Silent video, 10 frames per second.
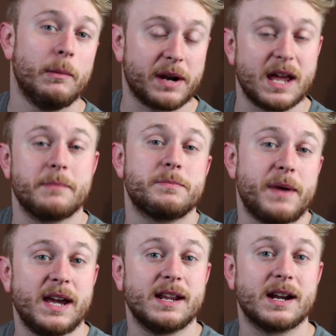but I am
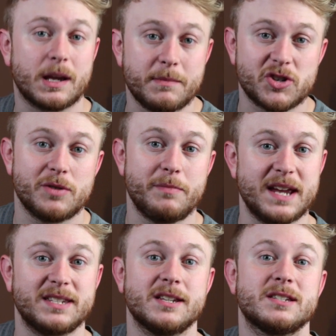paid on a commission
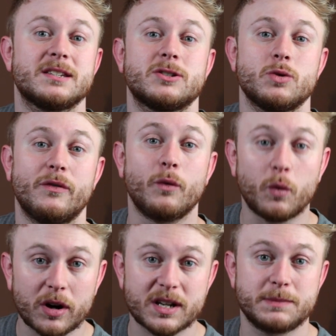basis, so if
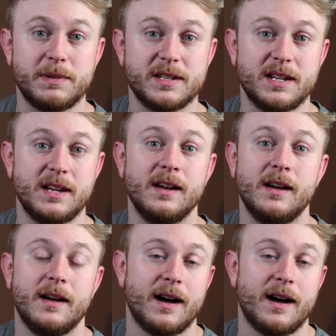work is busy,